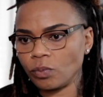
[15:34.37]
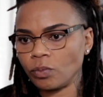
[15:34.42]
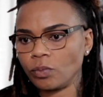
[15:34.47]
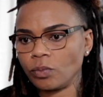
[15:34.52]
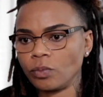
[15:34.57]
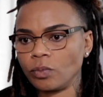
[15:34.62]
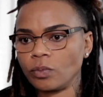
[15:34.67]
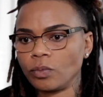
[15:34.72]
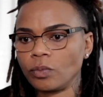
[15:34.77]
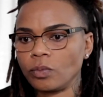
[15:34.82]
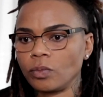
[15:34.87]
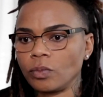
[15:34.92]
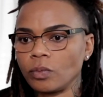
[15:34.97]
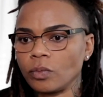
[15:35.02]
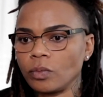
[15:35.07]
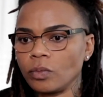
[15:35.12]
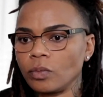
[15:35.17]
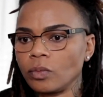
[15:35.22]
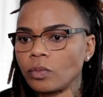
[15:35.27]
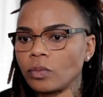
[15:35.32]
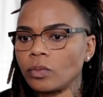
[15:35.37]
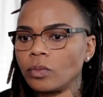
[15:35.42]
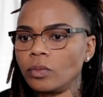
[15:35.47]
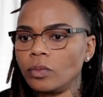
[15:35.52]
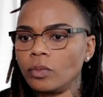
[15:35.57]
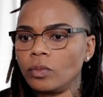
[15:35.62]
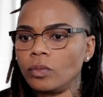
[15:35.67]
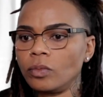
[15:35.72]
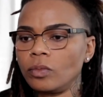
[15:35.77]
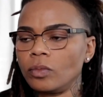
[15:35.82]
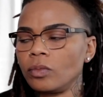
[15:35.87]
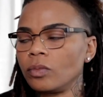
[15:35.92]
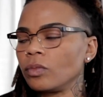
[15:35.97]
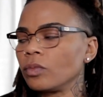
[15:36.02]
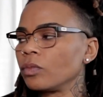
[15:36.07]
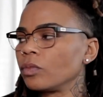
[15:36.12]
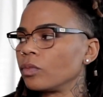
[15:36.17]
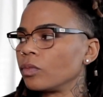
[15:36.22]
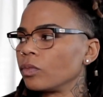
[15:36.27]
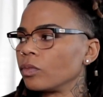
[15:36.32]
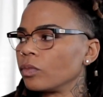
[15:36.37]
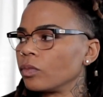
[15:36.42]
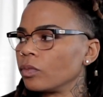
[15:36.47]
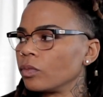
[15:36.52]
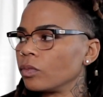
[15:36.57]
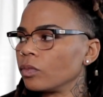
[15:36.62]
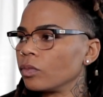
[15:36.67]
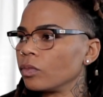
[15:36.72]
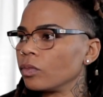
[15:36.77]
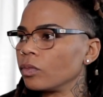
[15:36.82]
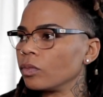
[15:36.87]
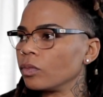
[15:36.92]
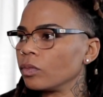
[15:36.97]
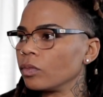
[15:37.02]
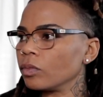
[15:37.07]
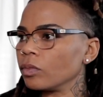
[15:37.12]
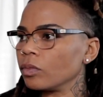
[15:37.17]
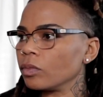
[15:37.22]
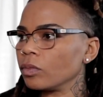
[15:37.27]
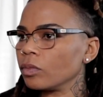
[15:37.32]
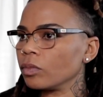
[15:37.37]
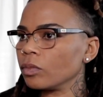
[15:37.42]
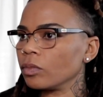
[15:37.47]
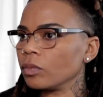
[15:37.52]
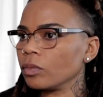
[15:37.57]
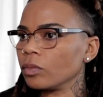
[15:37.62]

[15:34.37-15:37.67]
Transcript: No words are spoken by the person on screen.